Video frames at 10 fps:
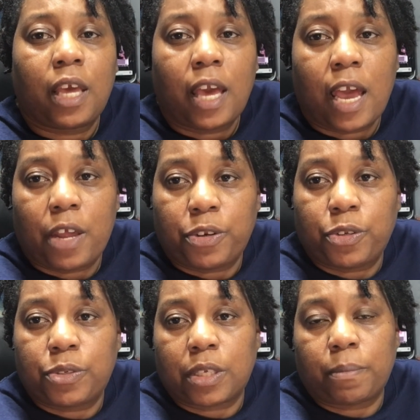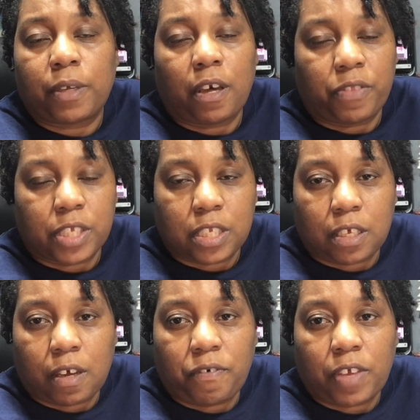how to do some other
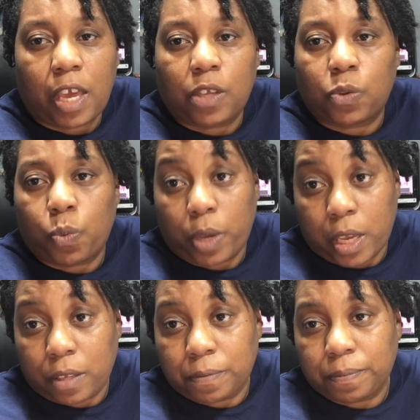stuff as well.